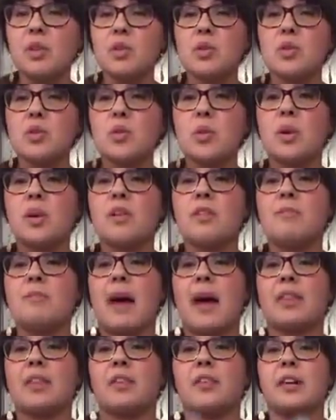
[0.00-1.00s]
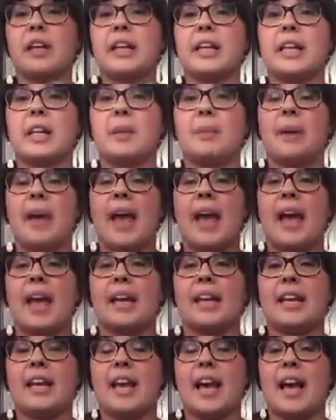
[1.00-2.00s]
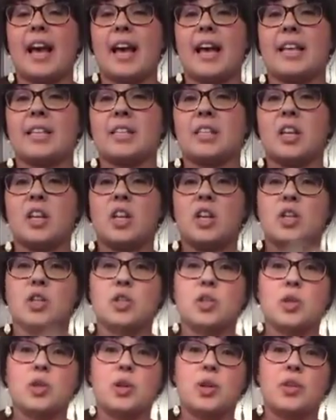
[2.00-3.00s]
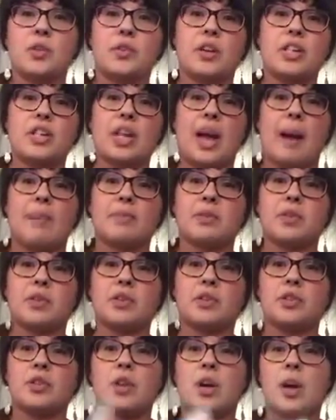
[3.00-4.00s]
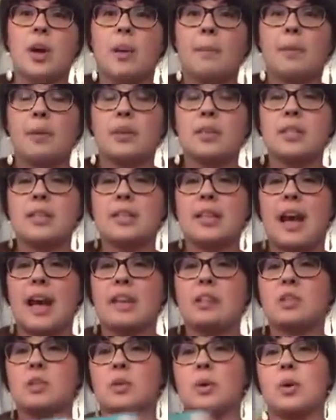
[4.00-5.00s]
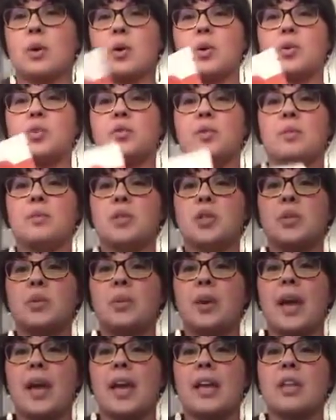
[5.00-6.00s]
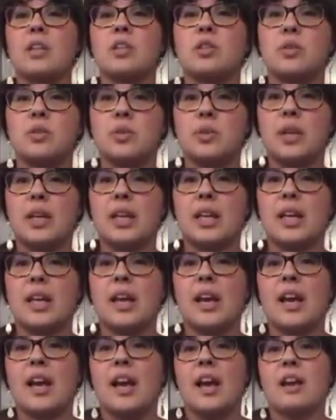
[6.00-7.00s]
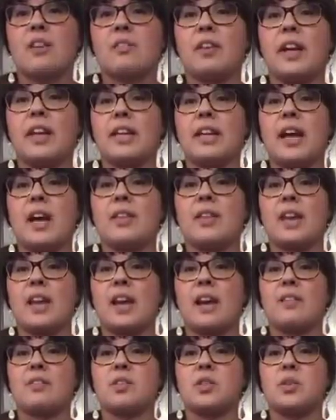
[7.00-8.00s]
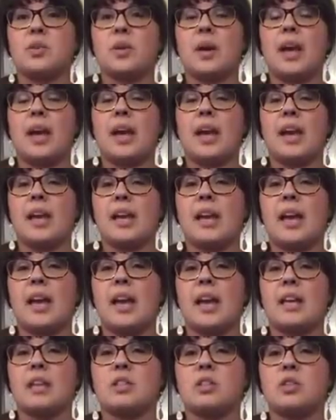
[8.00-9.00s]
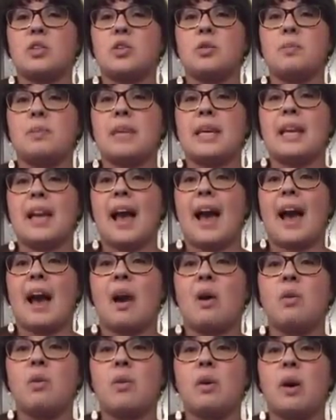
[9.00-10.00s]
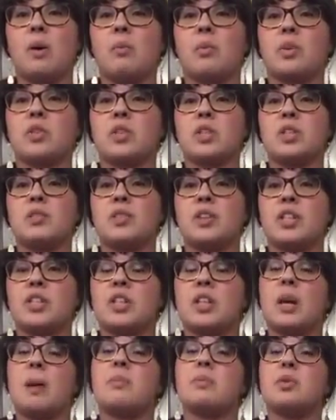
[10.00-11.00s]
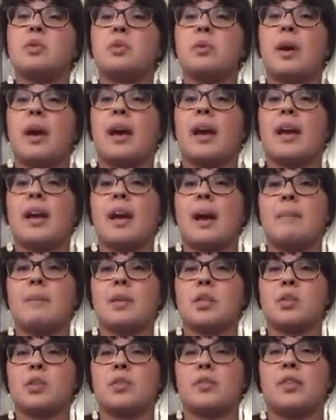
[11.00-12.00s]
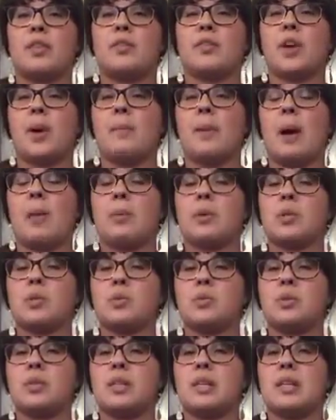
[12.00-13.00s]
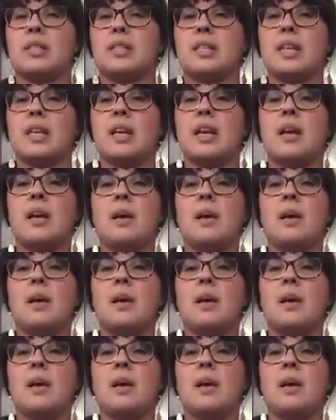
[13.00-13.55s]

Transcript: sort of math curriculum, and it has 2 to 3 chapters per set. So it goes from 2A to 2D, and right now they have 2A and 2B out, and we're just finishing up 2A. I'm not sure if they've come out with 2C and D,